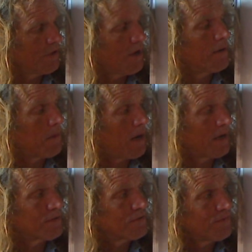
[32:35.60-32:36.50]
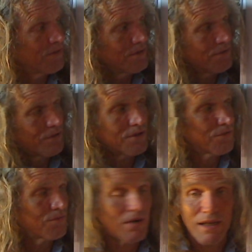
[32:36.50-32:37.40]
unbiased field that
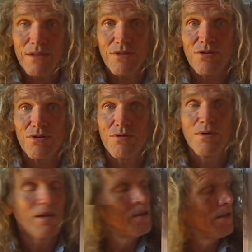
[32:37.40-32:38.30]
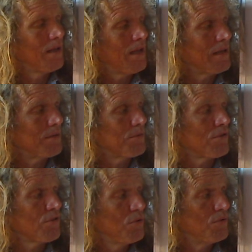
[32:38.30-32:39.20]
it's running into, and it
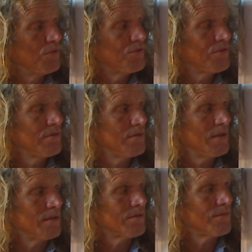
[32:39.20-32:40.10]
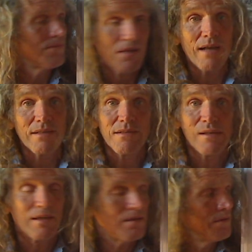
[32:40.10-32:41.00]
will lose its
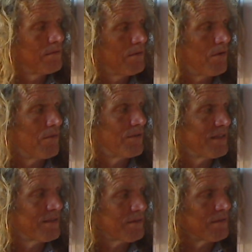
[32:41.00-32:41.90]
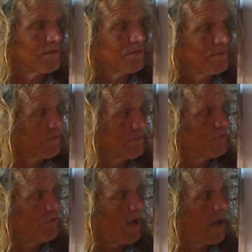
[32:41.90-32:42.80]
velocity over distance through
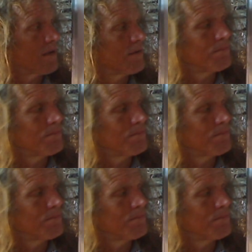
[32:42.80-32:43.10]
drag.